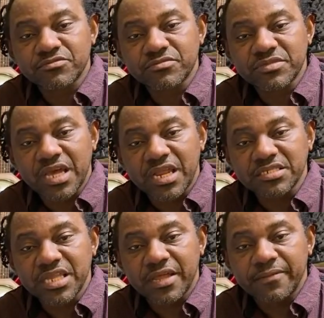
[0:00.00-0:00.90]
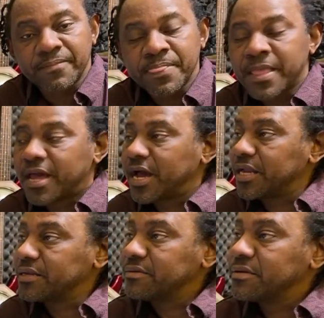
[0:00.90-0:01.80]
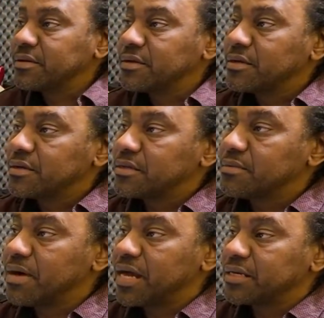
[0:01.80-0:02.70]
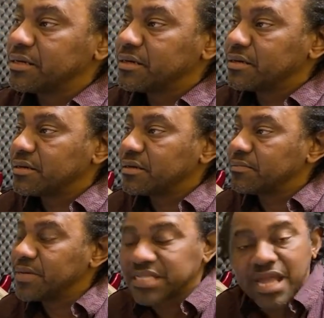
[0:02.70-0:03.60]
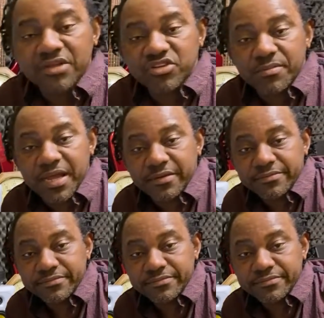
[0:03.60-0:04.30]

You understand? And the man, me talk to the man.